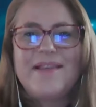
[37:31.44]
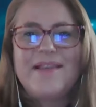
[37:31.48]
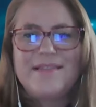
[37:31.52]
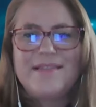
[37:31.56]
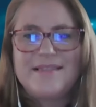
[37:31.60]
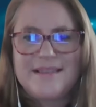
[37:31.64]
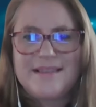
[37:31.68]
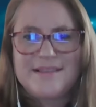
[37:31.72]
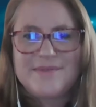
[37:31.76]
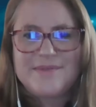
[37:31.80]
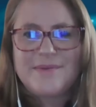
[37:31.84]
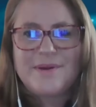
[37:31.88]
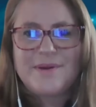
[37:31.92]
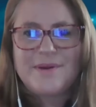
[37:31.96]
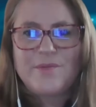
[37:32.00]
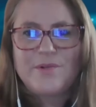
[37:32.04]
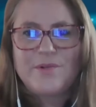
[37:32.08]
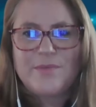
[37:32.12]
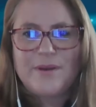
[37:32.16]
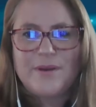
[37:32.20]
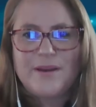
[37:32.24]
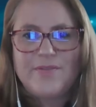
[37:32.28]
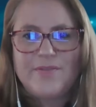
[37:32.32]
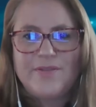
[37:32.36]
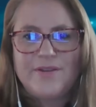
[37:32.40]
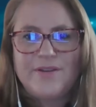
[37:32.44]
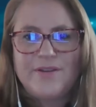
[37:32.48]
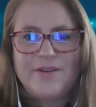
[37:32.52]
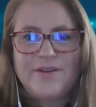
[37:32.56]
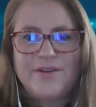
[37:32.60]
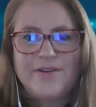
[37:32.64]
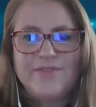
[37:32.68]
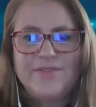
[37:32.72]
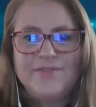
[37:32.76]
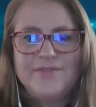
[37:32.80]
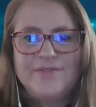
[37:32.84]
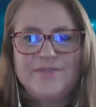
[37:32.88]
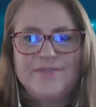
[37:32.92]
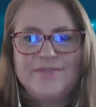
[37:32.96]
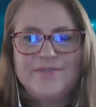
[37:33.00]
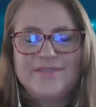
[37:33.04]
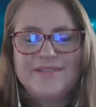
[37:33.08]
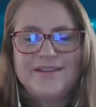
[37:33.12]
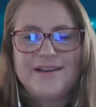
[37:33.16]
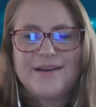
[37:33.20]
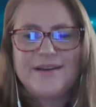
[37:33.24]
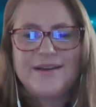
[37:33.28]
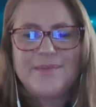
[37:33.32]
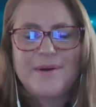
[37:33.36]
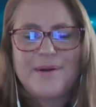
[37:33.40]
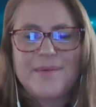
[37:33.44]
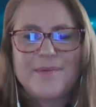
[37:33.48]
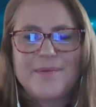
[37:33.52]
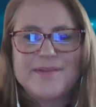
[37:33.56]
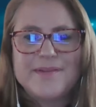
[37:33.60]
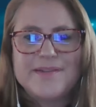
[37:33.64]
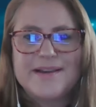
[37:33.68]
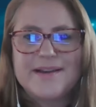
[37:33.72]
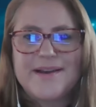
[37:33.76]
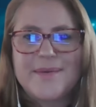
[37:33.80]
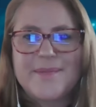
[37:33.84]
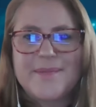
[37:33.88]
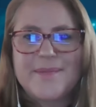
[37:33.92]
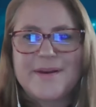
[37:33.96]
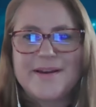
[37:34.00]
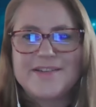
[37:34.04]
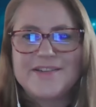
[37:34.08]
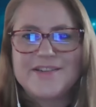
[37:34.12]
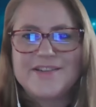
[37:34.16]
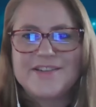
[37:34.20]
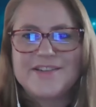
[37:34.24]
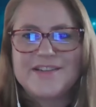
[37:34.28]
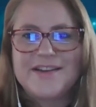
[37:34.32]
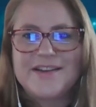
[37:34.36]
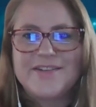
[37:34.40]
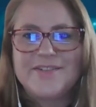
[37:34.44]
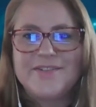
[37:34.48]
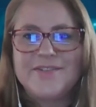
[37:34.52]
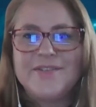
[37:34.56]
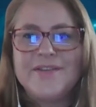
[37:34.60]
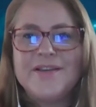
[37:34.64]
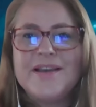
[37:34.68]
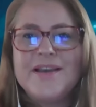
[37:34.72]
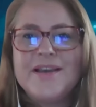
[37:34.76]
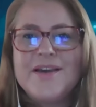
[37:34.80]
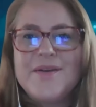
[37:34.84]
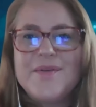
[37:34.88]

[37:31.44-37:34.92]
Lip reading: Pete, this one will be for you. I promise I'll come back to you, Daniel.